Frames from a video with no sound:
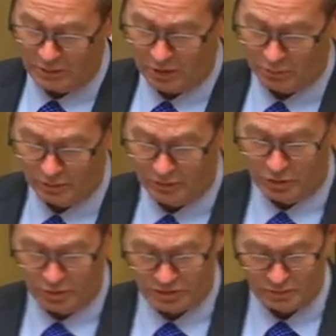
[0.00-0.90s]
what it will
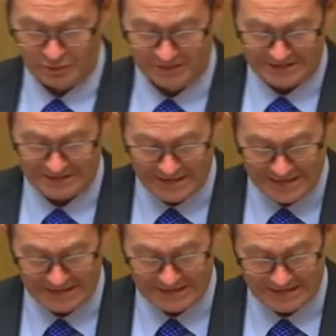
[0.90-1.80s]
do is it will
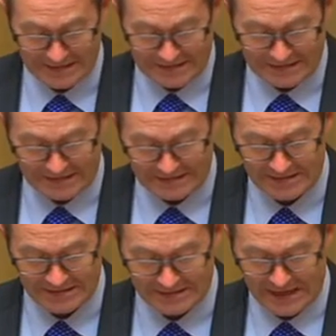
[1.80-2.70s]
extend the
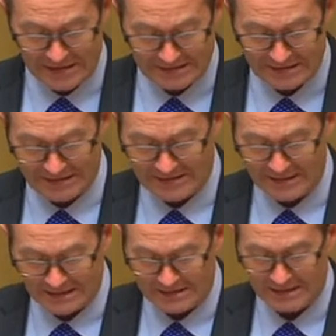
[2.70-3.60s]
existing assets
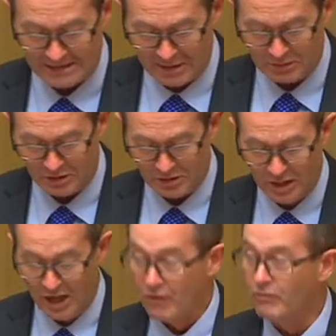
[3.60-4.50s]
test
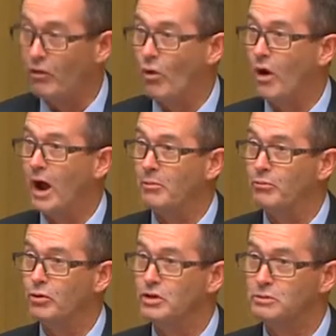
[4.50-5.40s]
exemption for a
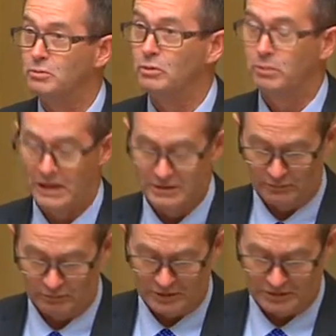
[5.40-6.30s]
principal place
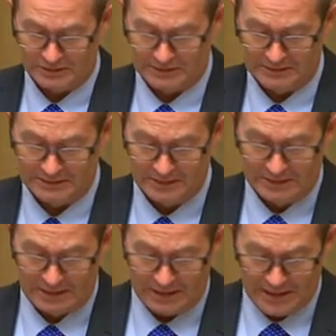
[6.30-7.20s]
of residence
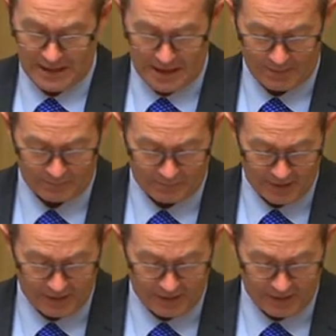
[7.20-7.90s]
it'll